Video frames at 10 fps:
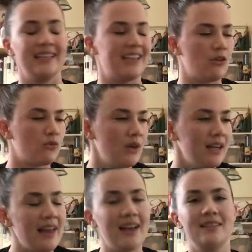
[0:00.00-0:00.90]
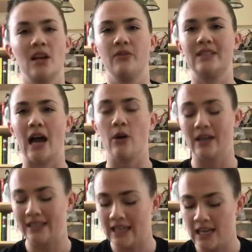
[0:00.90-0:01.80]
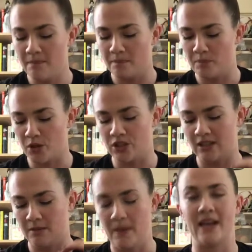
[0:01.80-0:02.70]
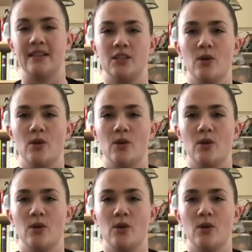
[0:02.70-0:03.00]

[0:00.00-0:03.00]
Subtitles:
Get rid of that self-doubt. Keep pushing the pace.